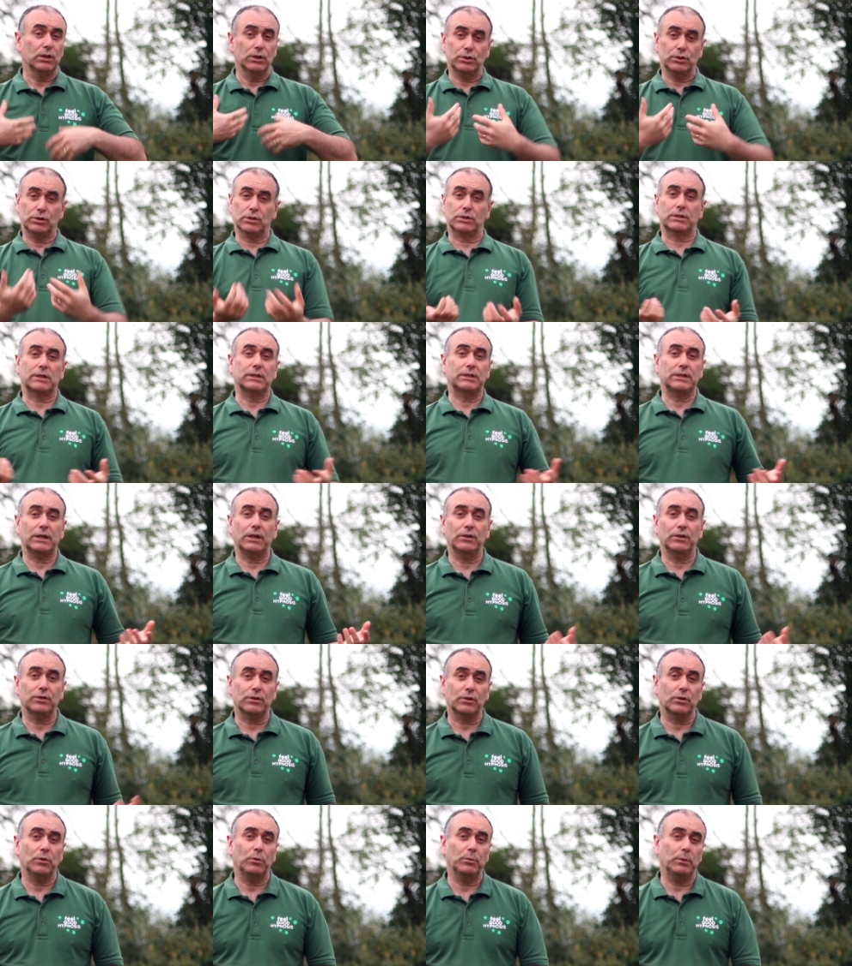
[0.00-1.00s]
just
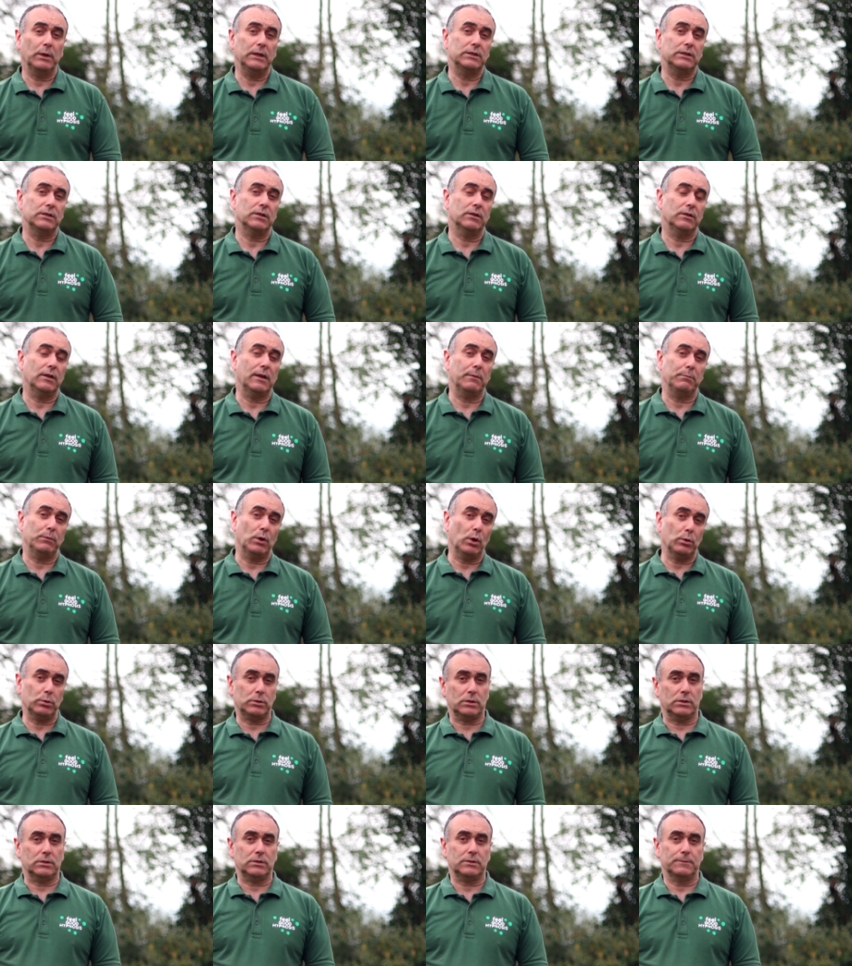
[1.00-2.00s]
continue to go into
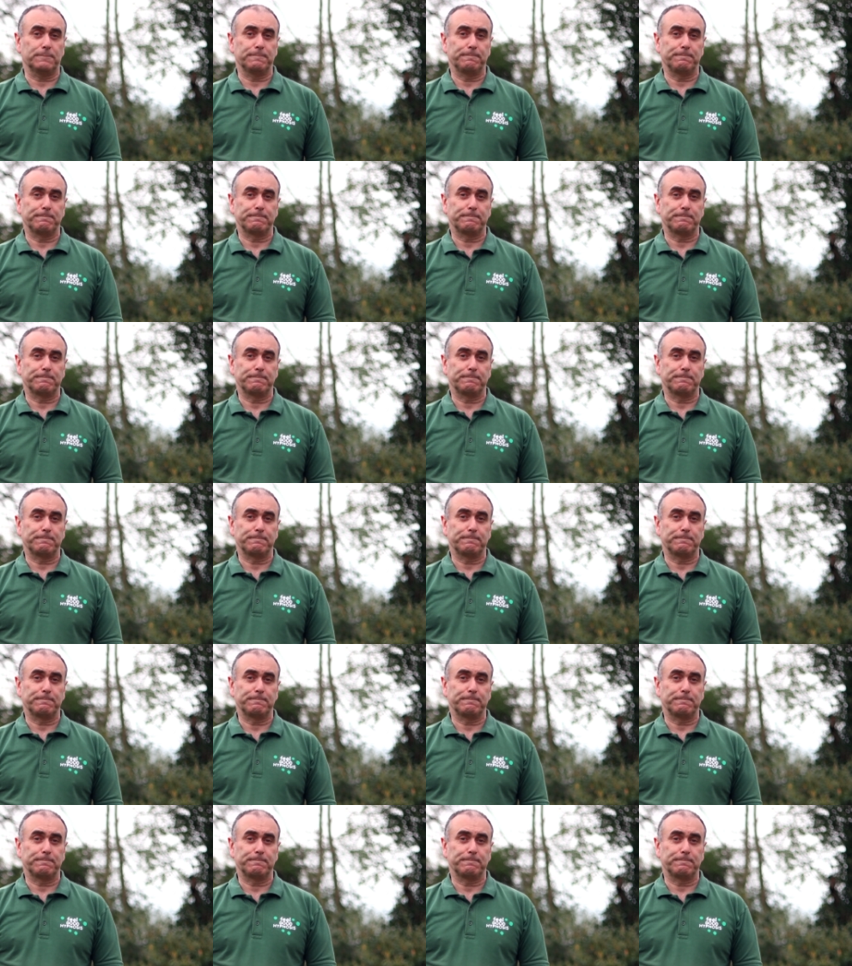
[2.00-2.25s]
hypnosis.